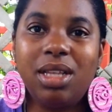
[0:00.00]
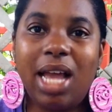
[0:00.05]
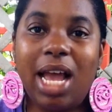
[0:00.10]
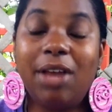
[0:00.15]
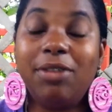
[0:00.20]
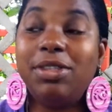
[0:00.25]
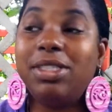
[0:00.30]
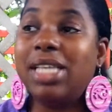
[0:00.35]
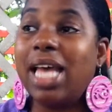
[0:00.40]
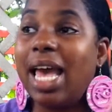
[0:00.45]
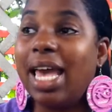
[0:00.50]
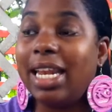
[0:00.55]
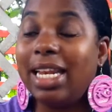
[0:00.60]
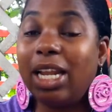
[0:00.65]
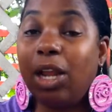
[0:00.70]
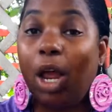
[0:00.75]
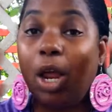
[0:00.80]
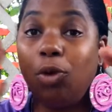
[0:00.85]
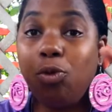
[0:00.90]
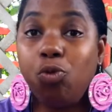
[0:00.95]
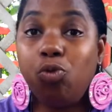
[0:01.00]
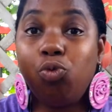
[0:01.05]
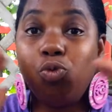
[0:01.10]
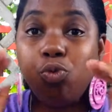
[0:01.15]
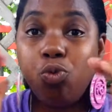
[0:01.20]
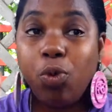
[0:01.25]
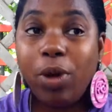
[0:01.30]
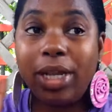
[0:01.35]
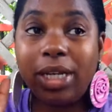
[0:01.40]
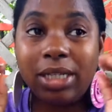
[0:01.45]
I've sat and
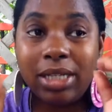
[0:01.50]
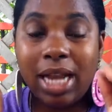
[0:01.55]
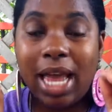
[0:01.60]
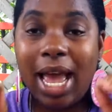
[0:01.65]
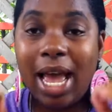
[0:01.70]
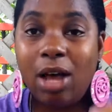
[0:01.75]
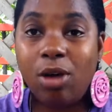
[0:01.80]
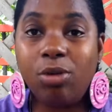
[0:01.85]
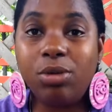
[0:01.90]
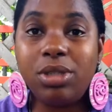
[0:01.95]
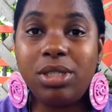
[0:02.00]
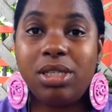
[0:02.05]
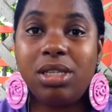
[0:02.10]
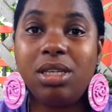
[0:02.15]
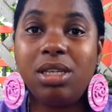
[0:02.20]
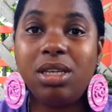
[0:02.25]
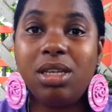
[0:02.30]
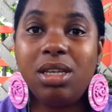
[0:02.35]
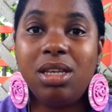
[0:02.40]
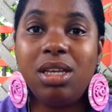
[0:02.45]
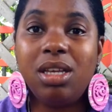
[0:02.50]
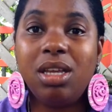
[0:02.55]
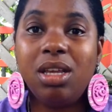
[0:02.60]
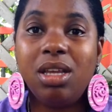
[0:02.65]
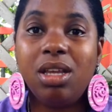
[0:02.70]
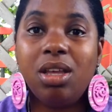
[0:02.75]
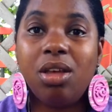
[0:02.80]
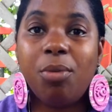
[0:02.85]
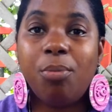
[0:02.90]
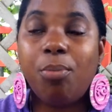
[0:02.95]
written out
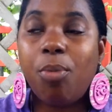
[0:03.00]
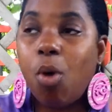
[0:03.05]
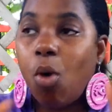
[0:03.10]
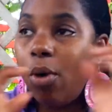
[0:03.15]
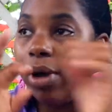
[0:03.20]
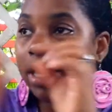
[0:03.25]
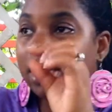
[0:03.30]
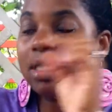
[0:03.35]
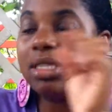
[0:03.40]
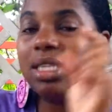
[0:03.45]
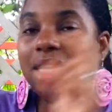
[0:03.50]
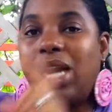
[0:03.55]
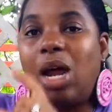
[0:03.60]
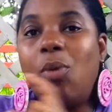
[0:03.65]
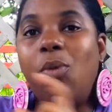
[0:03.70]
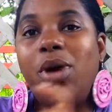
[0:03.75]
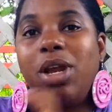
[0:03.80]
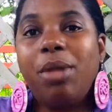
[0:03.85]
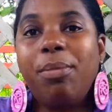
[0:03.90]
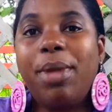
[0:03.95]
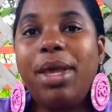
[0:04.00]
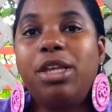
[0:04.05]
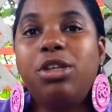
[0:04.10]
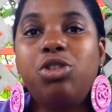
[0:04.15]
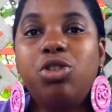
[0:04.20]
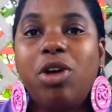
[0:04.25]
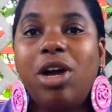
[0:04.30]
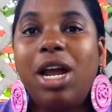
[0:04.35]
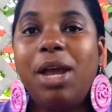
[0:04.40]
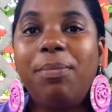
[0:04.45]
points that I want to make
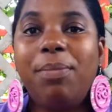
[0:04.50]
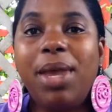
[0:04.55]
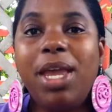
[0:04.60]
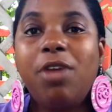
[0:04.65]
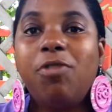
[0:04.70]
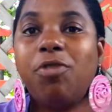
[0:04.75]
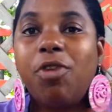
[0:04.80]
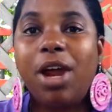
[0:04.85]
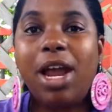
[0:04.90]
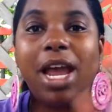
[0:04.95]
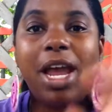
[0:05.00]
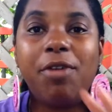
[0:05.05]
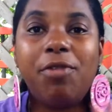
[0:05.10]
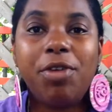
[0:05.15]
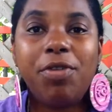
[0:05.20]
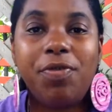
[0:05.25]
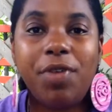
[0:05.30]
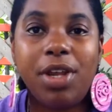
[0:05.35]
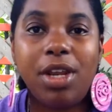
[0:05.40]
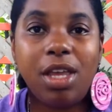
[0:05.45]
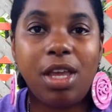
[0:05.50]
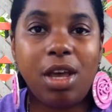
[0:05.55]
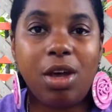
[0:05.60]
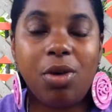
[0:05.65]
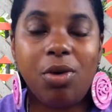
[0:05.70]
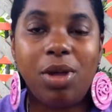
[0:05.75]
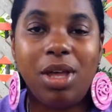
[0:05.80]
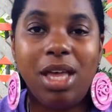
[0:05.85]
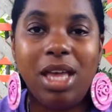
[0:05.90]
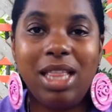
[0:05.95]
sure I make for every
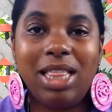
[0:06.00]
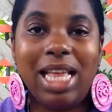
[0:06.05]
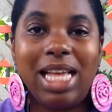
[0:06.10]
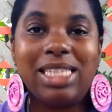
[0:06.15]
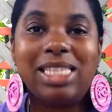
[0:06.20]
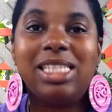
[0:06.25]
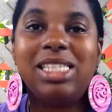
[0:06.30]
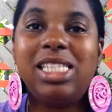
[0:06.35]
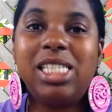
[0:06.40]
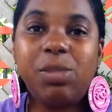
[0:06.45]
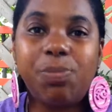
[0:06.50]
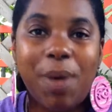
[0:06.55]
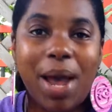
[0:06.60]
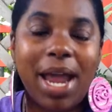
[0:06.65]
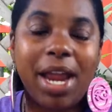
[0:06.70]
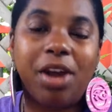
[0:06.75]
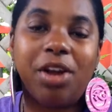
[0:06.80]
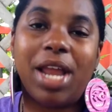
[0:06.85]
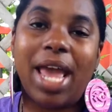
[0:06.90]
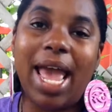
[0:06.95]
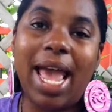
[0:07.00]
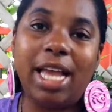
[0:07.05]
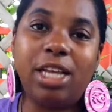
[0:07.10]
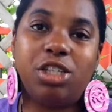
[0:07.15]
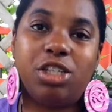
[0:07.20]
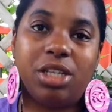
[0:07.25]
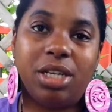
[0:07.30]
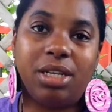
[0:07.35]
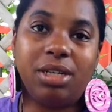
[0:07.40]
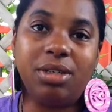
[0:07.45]
video. That's inspired
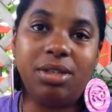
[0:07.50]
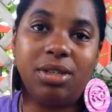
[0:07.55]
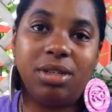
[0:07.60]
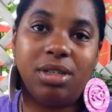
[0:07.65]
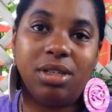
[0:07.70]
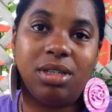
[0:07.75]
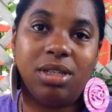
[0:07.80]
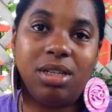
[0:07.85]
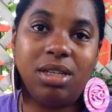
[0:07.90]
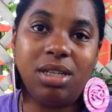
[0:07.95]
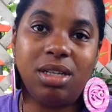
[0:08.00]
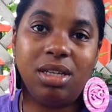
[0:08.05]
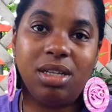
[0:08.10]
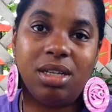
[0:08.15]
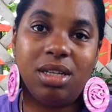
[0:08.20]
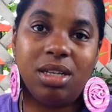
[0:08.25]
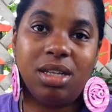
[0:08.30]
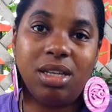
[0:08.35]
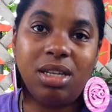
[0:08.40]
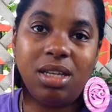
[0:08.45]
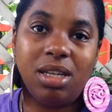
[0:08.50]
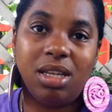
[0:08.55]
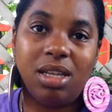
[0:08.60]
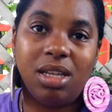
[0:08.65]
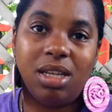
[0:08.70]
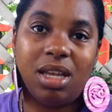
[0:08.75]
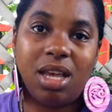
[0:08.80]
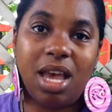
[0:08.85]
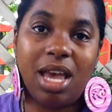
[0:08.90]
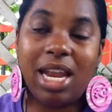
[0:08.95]
action.
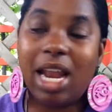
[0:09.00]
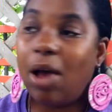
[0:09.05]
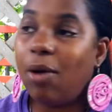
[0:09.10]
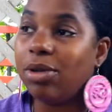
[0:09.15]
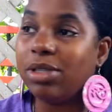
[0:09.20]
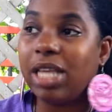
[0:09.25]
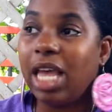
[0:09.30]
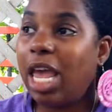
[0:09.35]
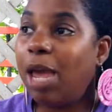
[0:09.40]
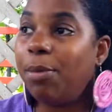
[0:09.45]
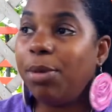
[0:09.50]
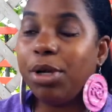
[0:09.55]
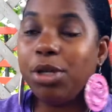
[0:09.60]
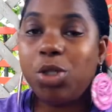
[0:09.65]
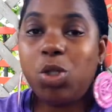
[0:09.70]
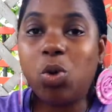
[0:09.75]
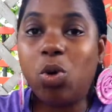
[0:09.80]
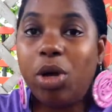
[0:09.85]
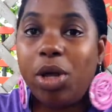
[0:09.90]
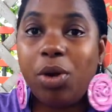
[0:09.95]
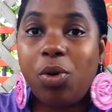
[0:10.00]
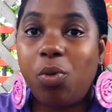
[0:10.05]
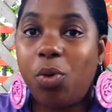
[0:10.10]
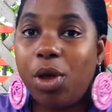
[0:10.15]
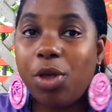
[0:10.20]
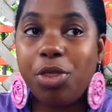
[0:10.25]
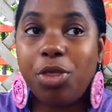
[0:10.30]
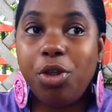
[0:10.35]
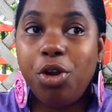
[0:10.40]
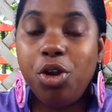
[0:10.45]
And I was able to do it
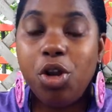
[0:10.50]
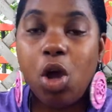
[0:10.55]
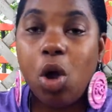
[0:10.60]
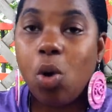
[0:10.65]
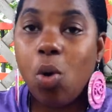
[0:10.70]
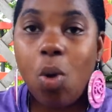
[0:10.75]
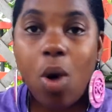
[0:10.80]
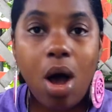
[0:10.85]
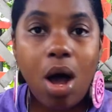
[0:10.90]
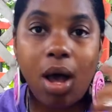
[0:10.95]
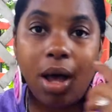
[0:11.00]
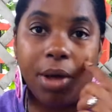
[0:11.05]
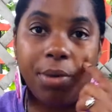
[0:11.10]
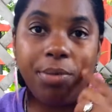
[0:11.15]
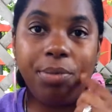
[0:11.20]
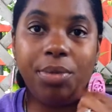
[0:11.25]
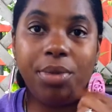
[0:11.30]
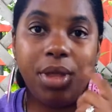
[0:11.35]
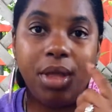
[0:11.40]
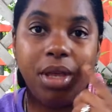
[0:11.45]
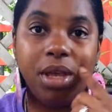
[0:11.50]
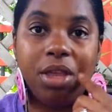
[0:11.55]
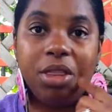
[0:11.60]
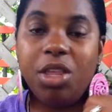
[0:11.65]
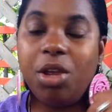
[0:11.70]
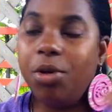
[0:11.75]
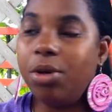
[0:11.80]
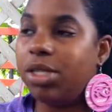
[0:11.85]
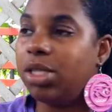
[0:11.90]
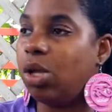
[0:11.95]
with no qualm.
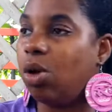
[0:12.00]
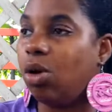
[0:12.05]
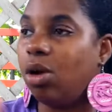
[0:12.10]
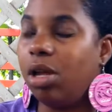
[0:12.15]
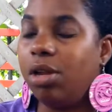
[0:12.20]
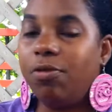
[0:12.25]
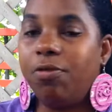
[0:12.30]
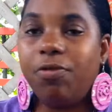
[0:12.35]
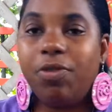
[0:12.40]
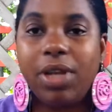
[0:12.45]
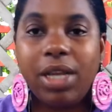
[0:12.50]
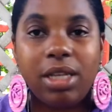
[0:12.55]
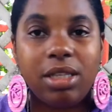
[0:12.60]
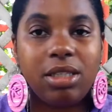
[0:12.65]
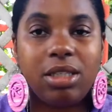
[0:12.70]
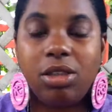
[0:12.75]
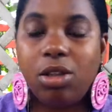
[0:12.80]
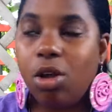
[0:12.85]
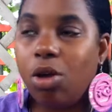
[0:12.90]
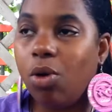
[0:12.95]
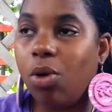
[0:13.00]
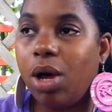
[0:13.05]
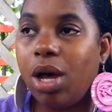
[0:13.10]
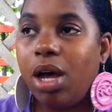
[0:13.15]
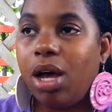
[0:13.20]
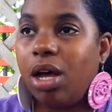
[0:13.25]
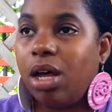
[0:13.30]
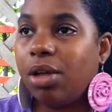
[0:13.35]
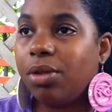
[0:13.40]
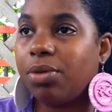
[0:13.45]
There was no conflict, no
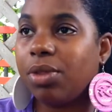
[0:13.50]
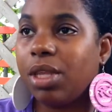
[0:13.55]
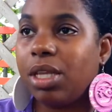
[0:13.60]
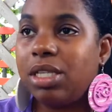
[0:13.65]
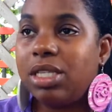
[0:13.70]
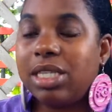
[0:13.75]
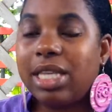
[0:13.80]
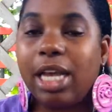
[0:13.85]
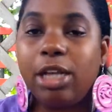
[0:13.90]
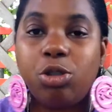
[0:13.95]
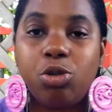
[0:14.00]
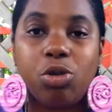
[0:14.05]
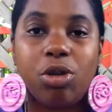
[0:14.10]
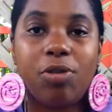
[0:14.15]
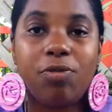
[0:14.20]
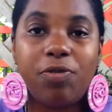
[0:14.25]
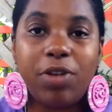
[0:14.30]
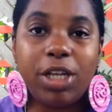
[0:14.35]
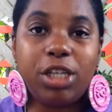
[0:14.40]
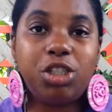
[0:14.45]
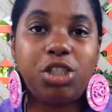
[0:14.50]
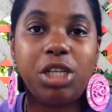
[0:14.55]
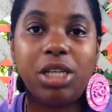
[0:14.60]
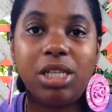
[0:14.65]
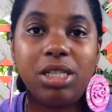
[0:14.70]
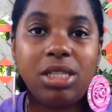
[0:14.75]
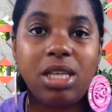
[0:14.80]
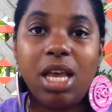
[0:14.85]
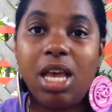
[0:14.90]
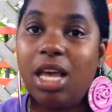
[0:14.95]
uh, schedule
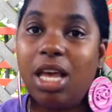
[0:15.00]
conflictions.